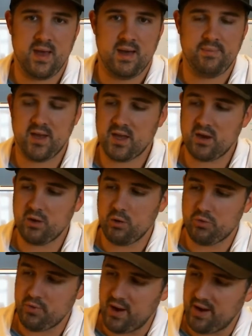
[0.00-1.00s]
I'm not going to
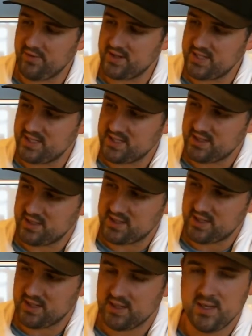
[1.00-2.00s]
go through every detail in
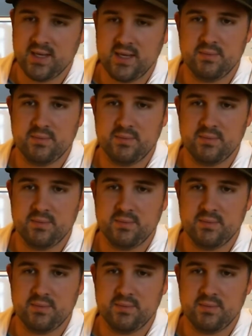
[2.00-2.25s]
here,